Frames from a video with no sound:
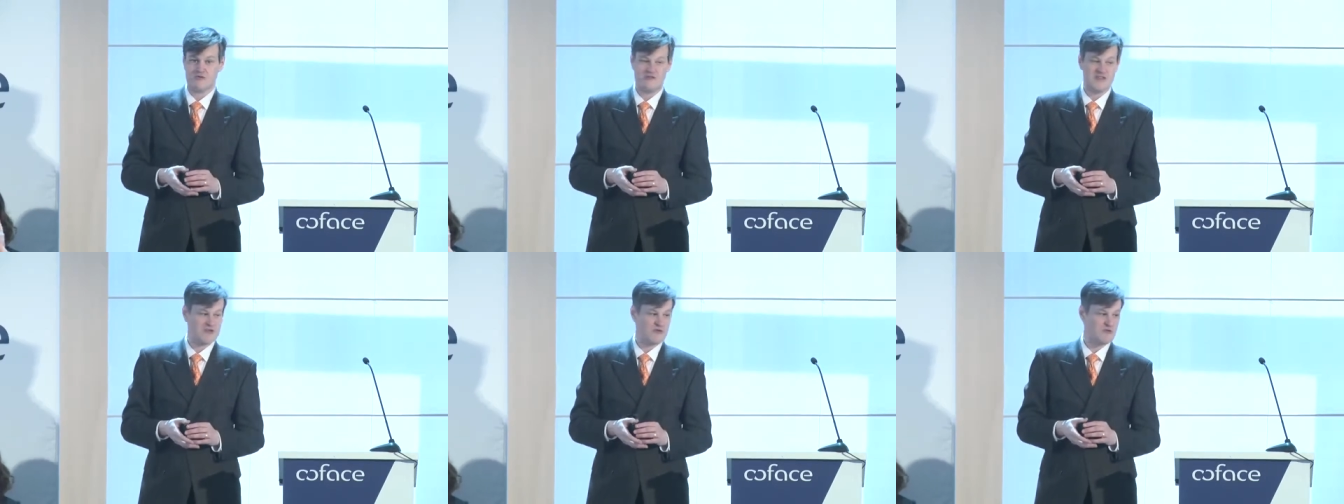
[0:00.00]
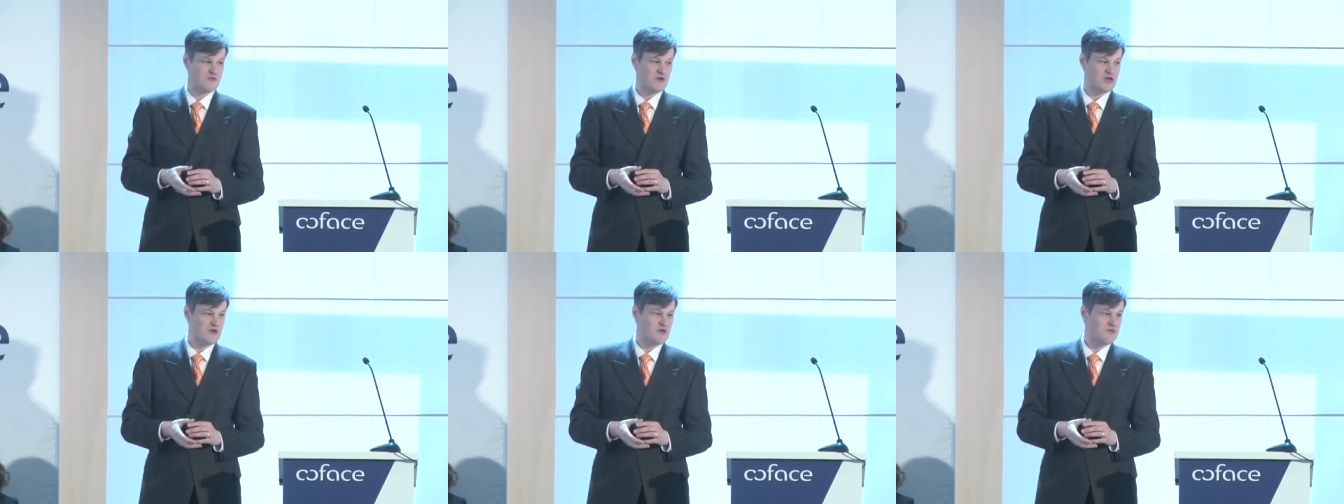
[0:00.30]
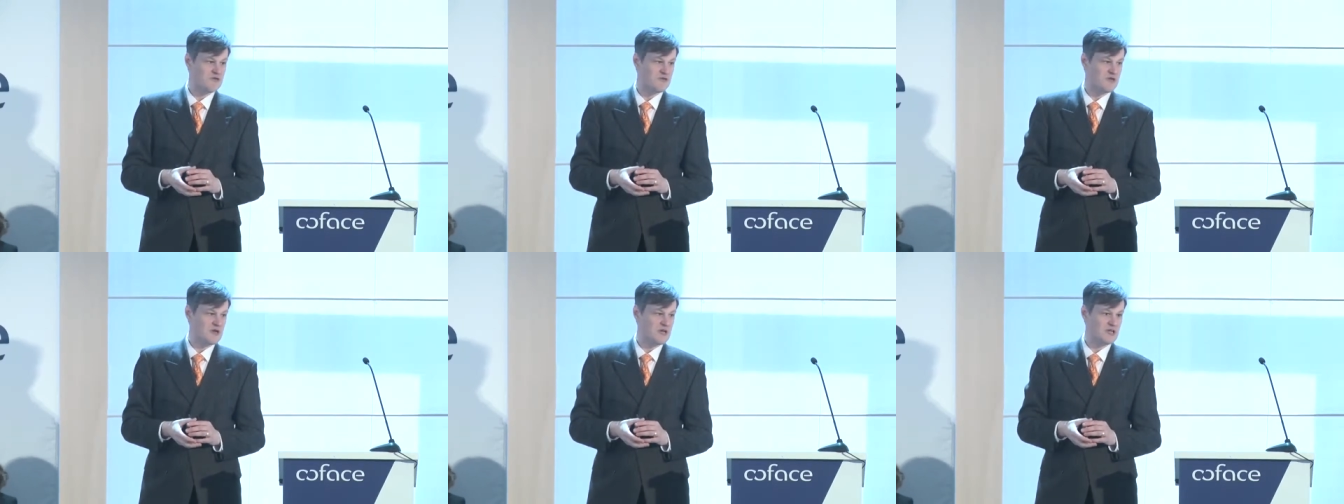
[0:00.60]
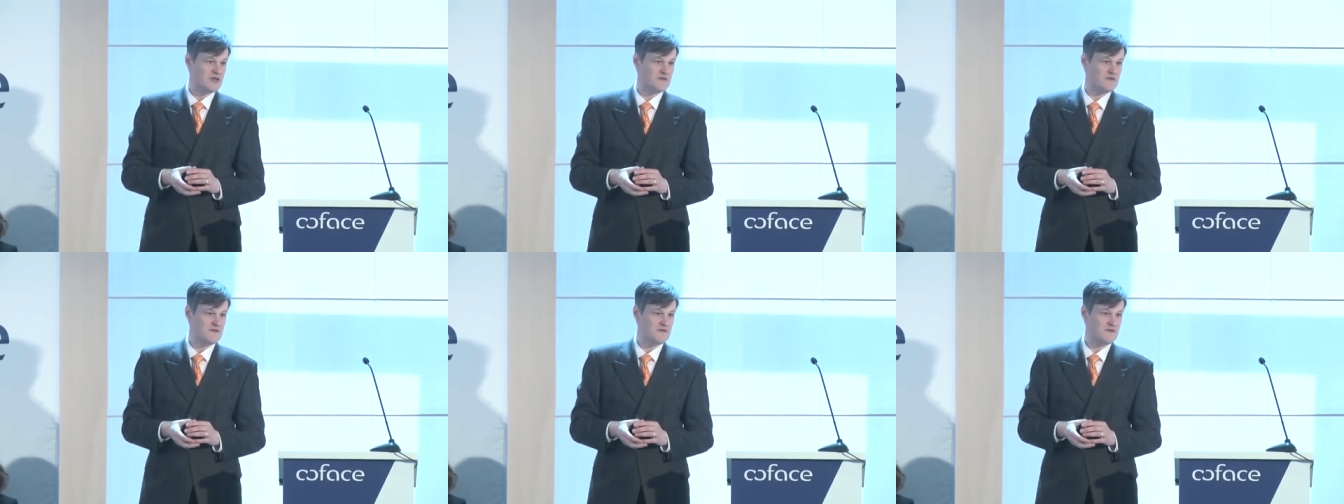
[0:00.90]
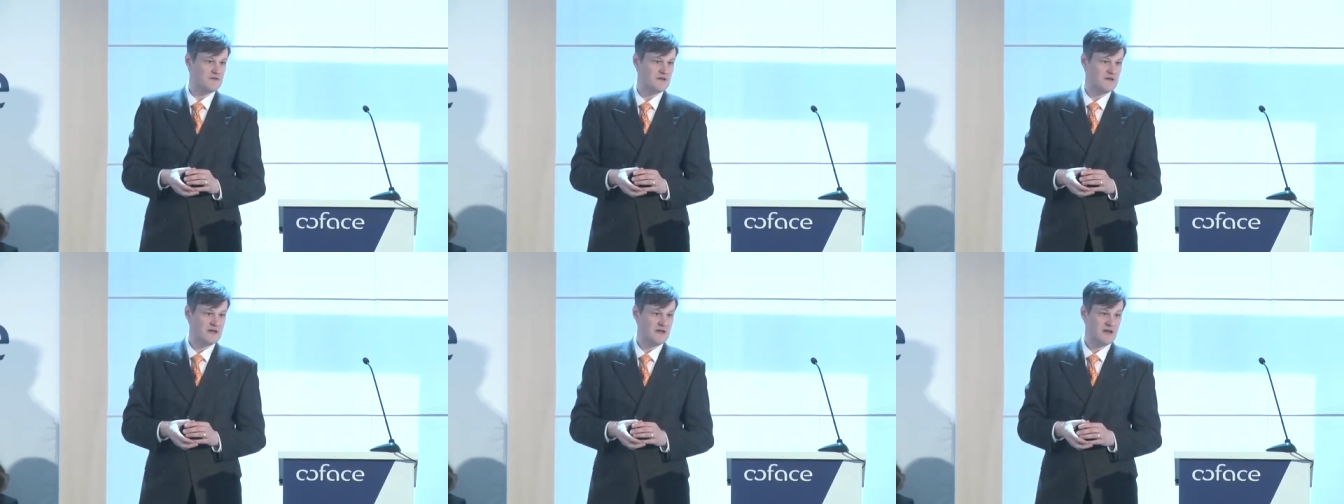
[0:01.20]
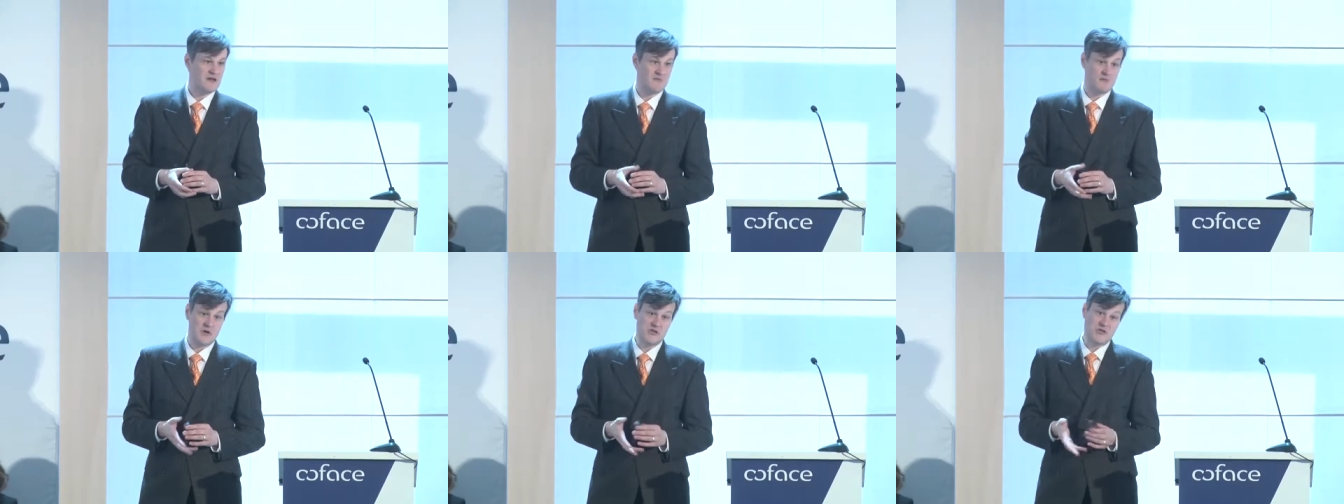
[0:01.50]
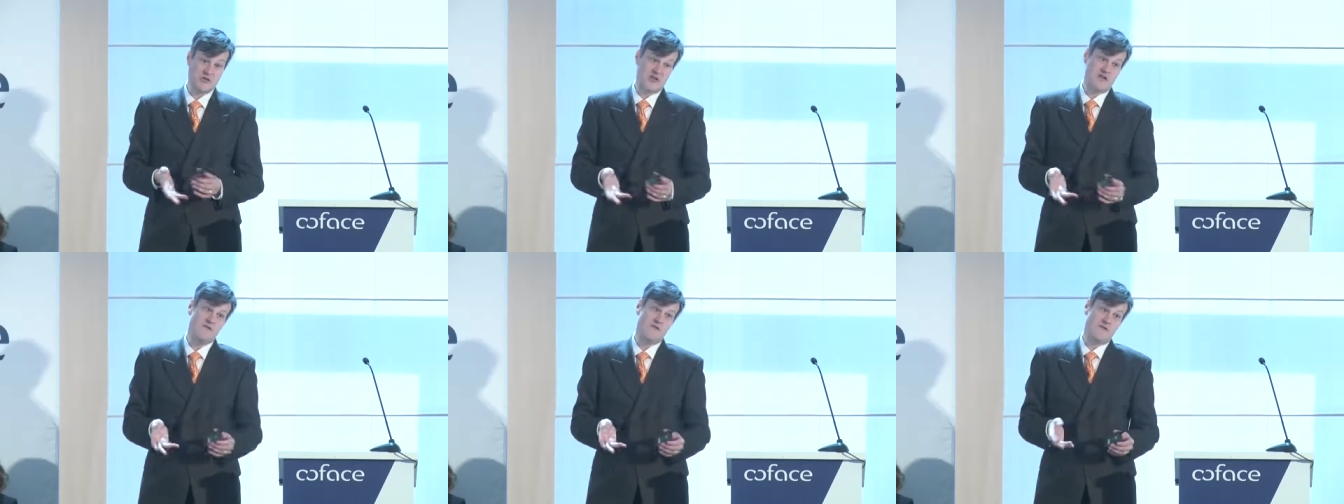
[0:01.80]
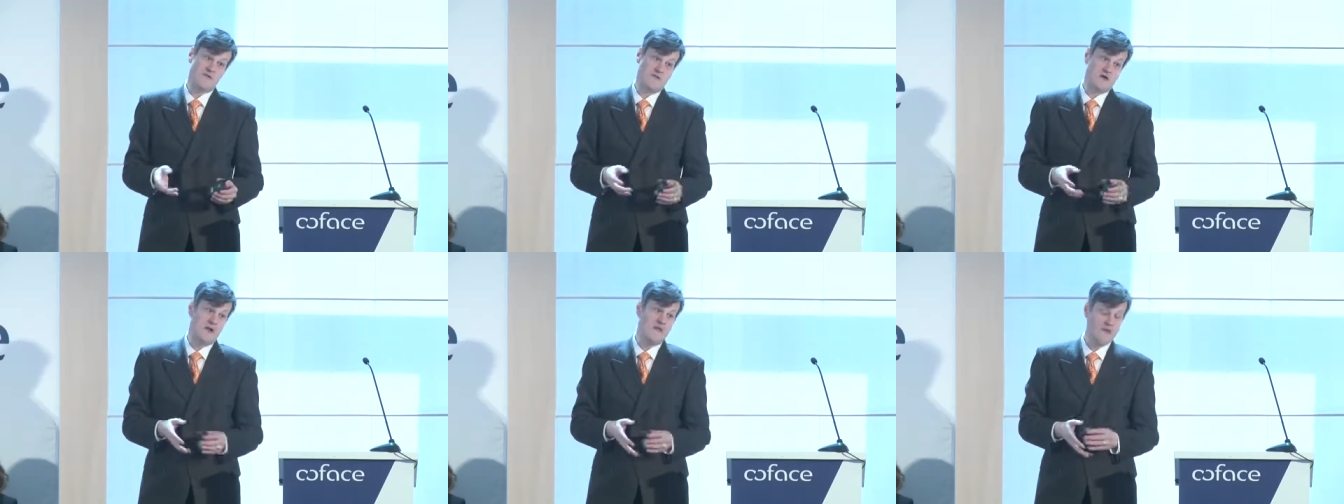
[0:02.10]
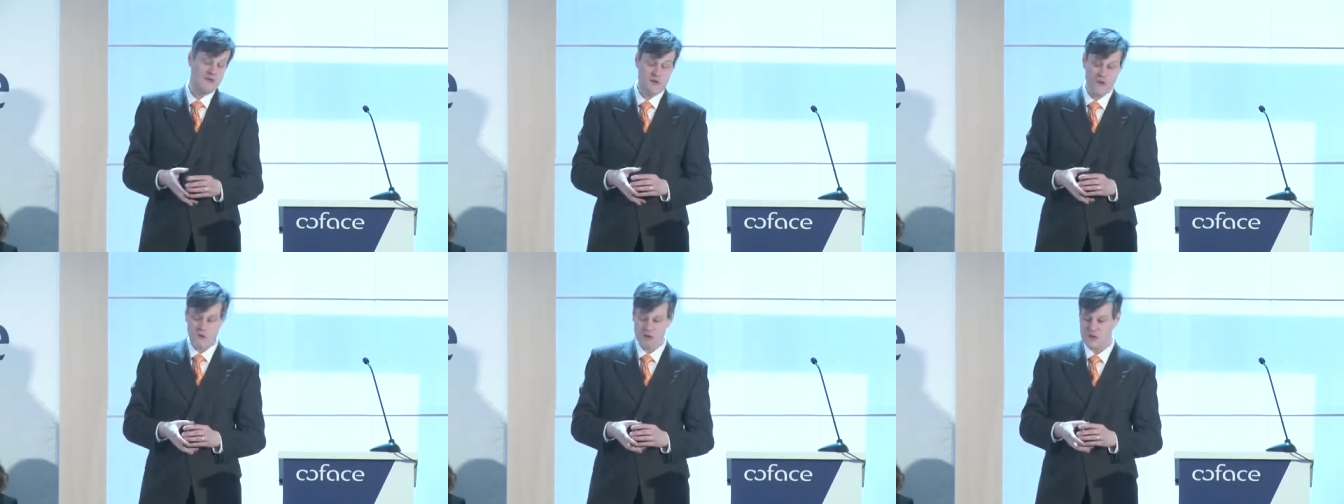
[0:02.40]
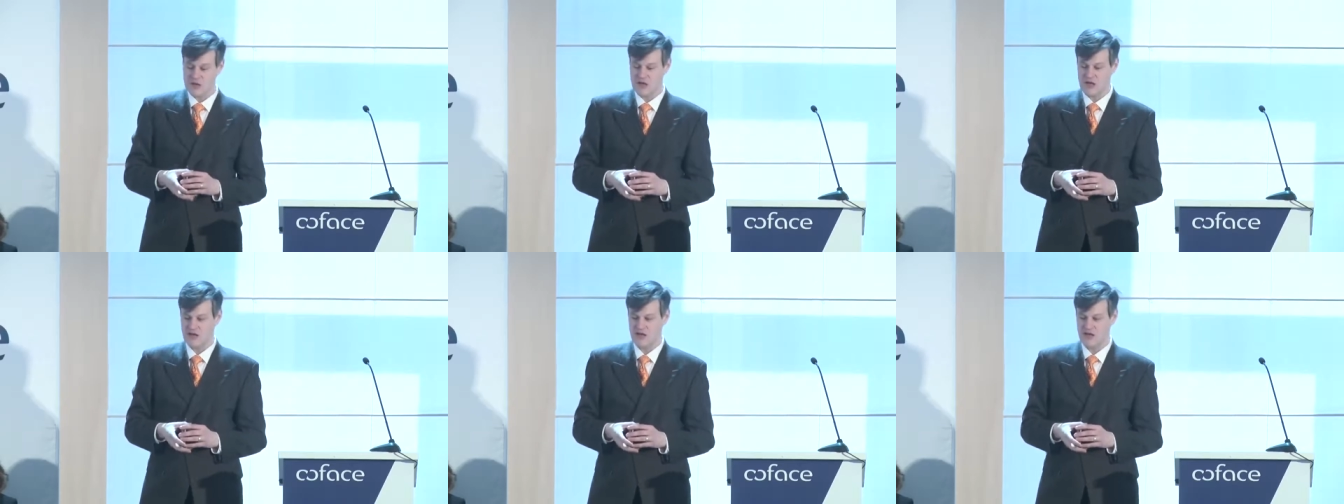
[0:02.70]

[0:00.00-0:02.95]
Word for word: than the way you're doing it. Much easier also.